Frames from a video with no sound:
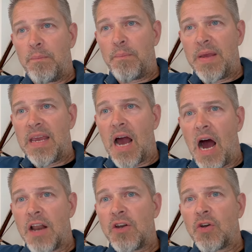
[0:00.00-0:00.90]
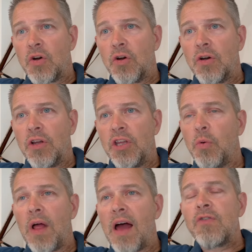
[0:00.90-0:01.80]
be under, you
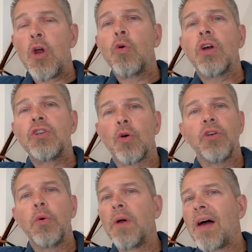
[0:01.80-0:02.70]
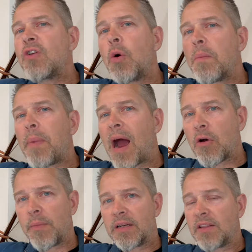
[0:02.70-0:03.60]
will have no control. You will have no
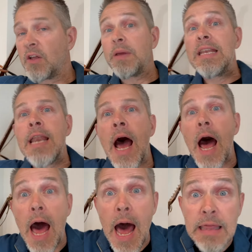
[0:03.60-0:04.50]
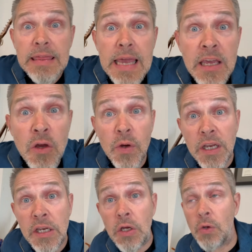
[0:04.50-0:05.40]
empowerment. There'll be nothing you
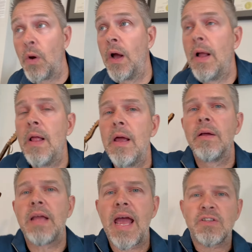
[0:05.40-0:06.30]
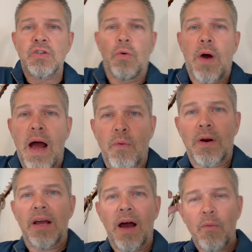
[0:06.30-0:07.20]
can do. And so I
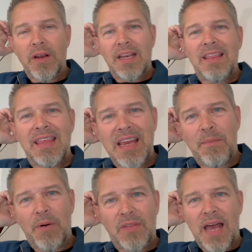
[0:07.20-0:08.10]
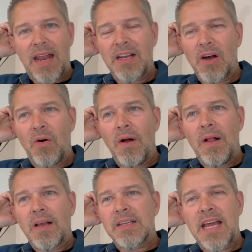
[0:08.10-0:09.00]
want you to think about that and go,
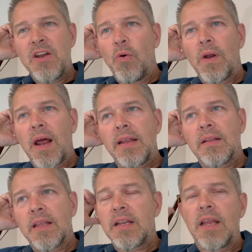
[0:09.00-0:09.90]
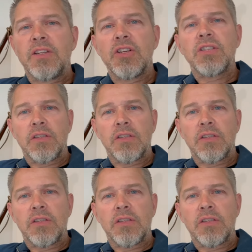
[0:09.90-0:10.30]
because I know when I, like, just